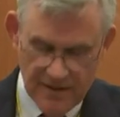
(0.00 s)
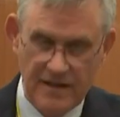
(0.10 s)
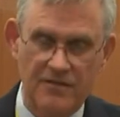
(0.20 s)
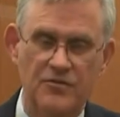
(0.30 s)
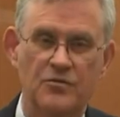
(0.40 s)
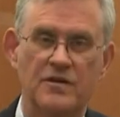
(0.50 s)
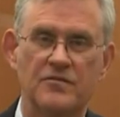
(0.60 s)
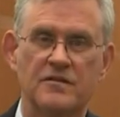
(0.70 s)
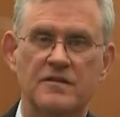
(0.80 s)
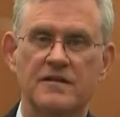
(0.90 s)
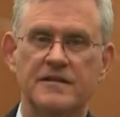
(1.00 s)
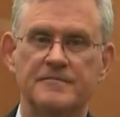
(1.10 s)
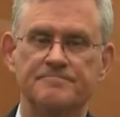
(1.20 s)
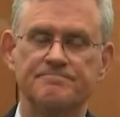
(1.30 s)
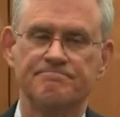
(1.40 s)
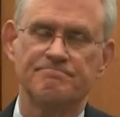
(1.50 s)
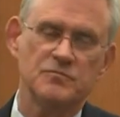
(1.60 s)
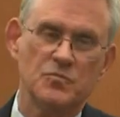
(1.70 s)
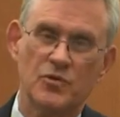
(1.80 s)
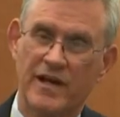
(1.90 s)
Have you ever um,
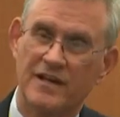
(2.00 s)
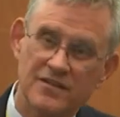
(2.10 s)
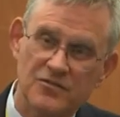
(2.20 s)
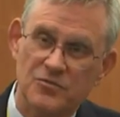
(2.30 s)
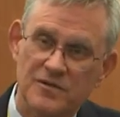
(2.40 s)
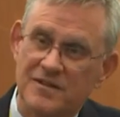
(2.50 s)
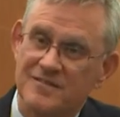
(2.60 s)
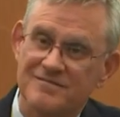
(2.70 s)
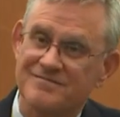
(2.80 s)
practiced with it?